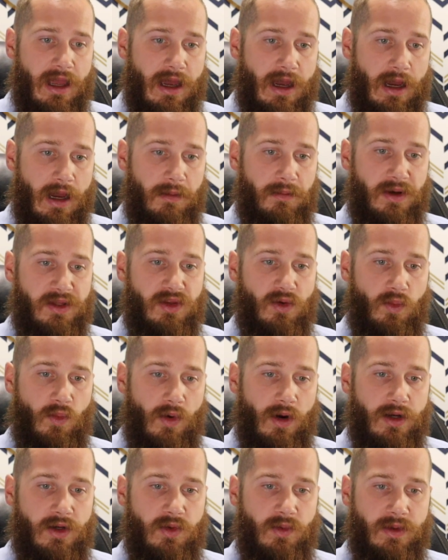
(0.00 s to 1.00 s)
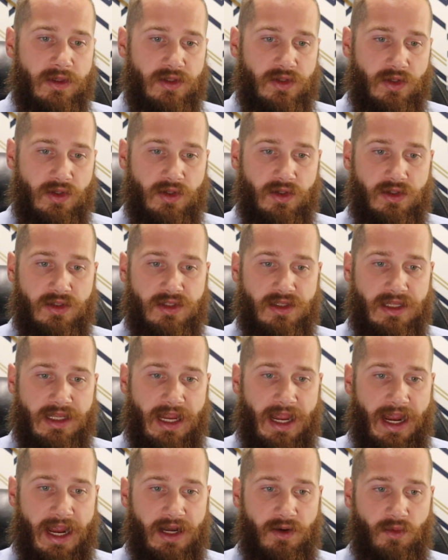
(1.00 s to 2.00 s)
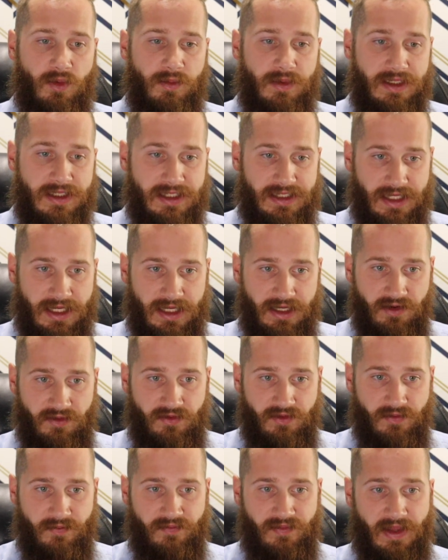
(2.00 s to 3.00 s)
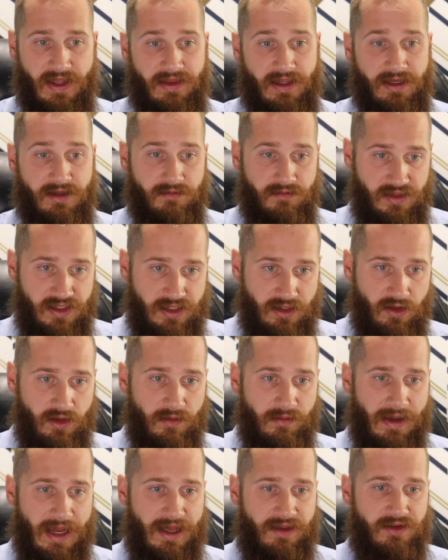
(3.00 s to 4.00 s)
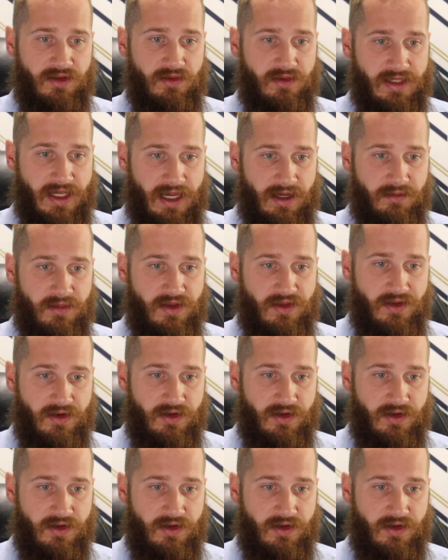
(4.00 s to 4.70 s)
Uh, but the one who endures to the end will be saved. And then still in Matthew 10, but